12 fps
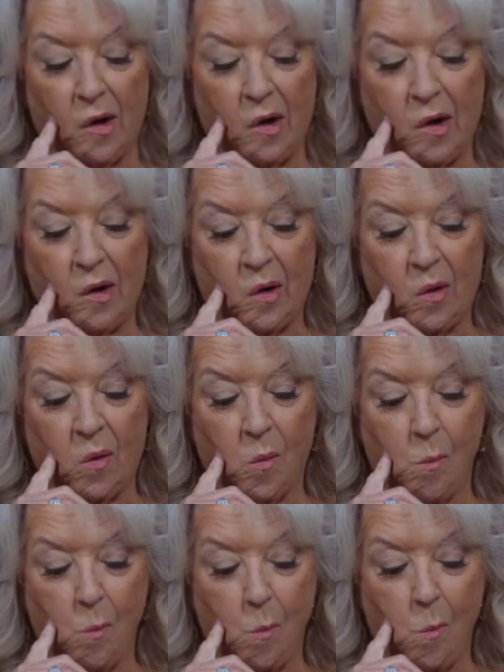uh,
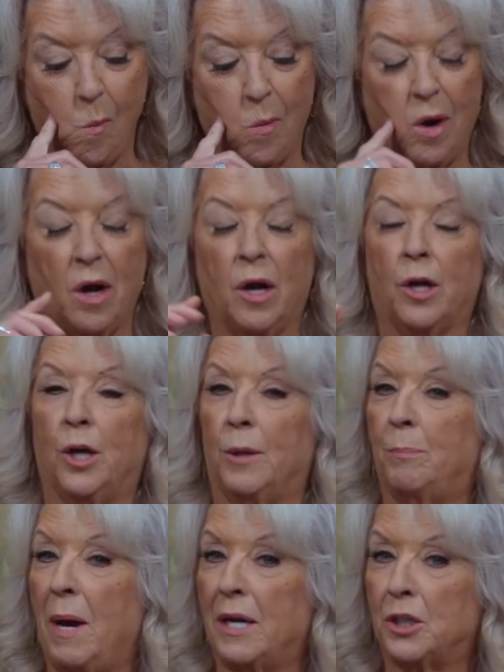a
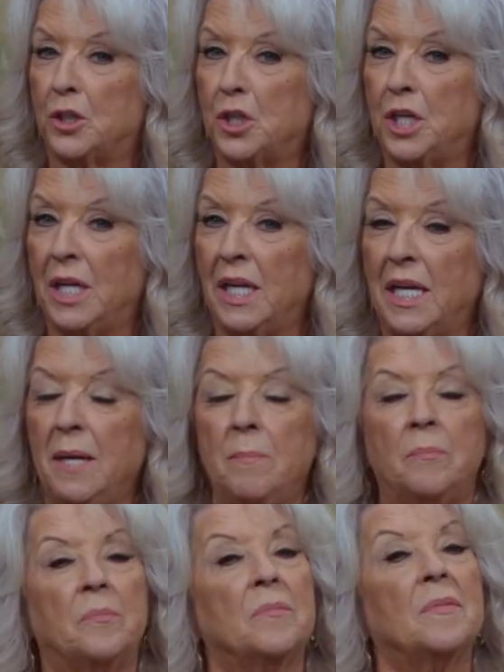good pot of chili,
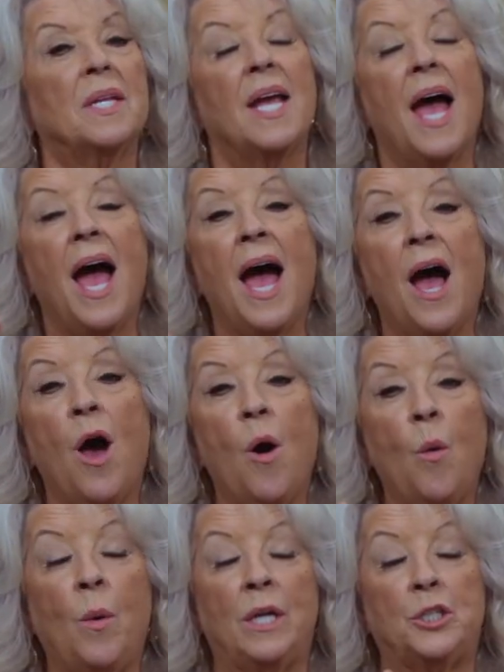I
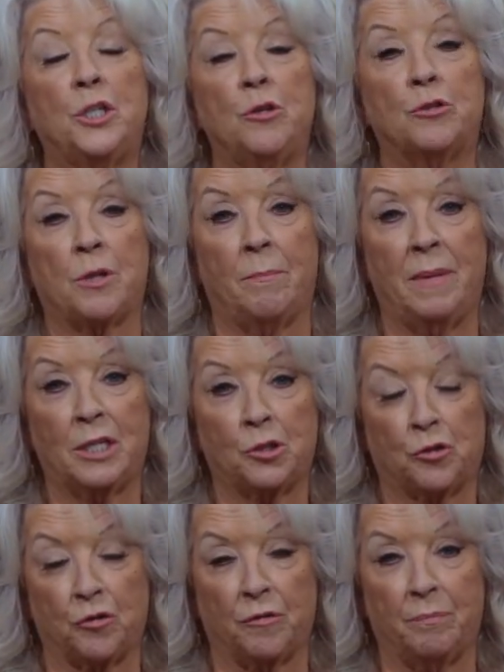always use a
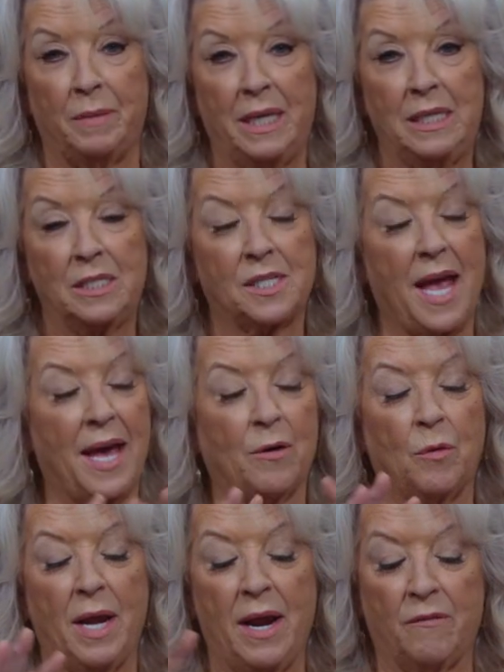mixture of meats. I
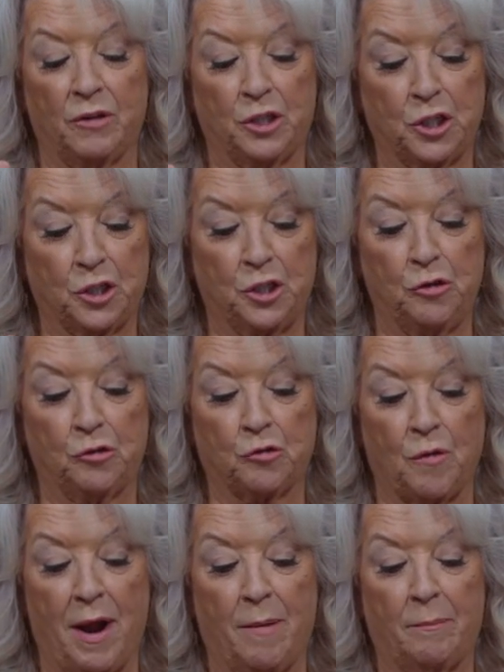don't ever just use
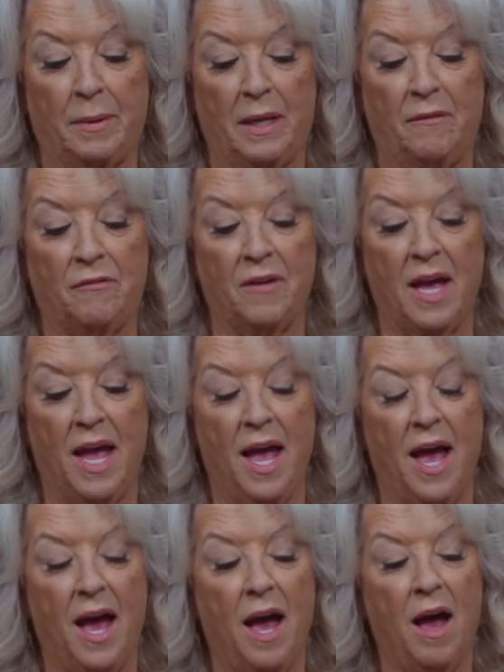ground beef.
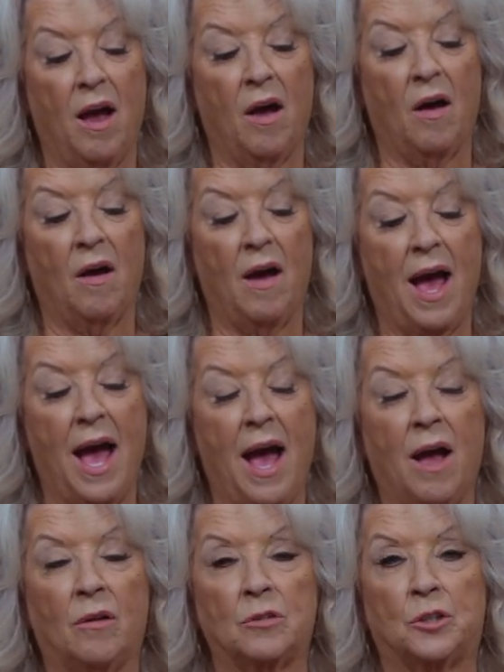Uh,
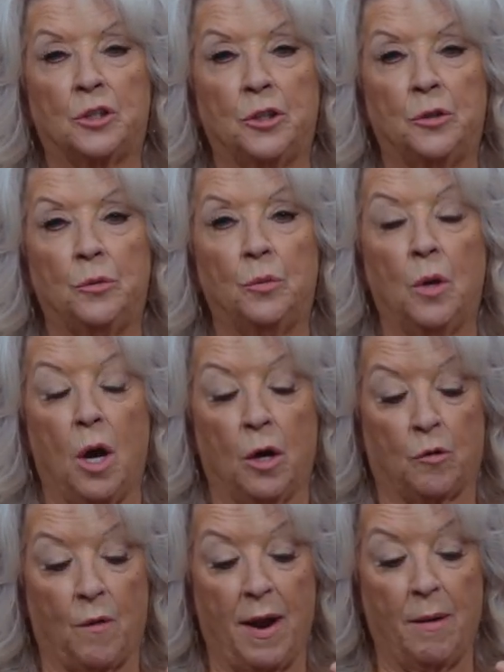I'll do a
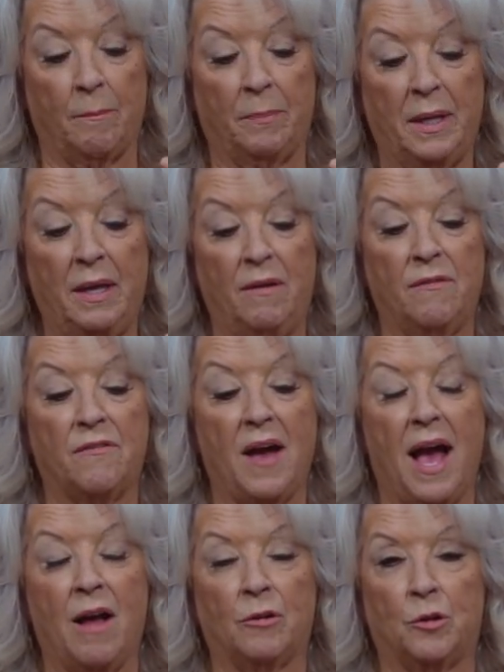ground beef.
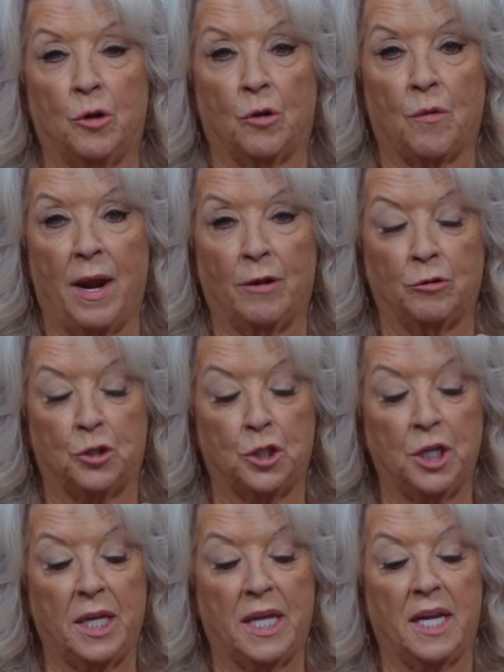I'll do a ground
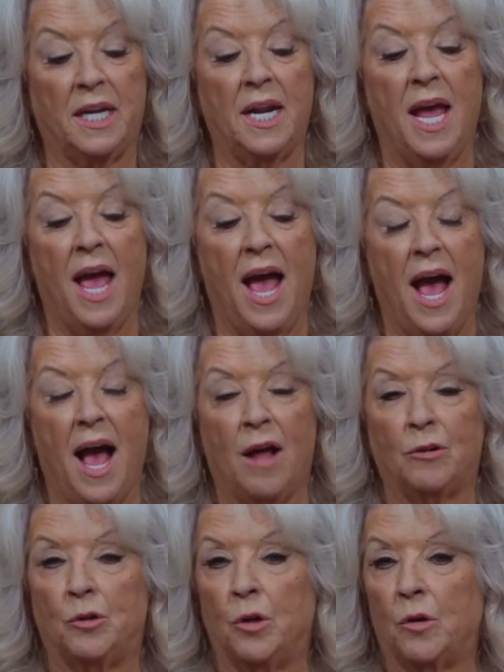chicken.
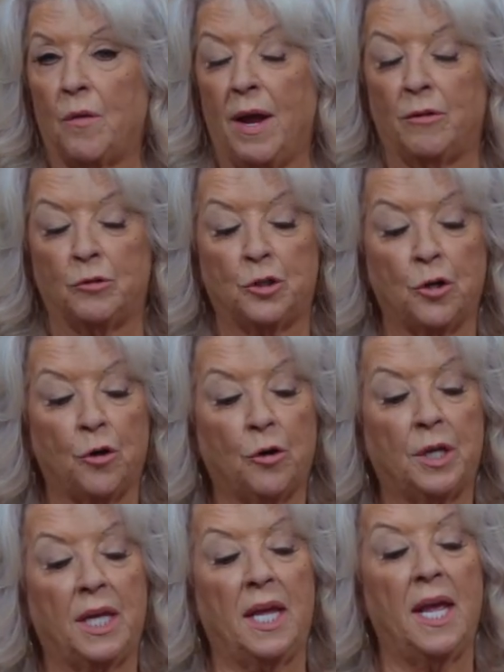I'll do a ground
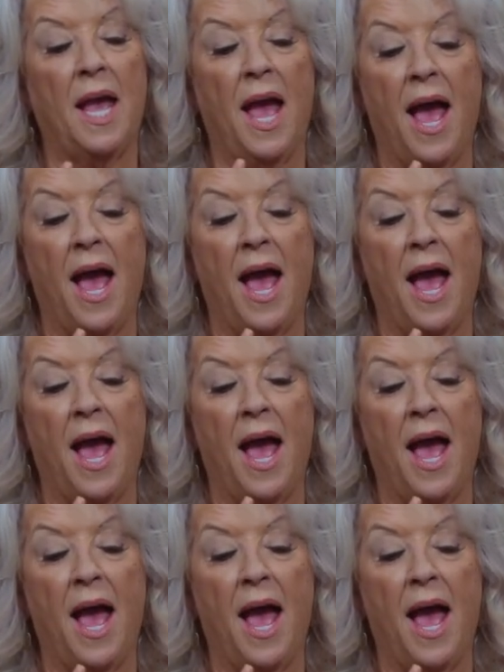turkey.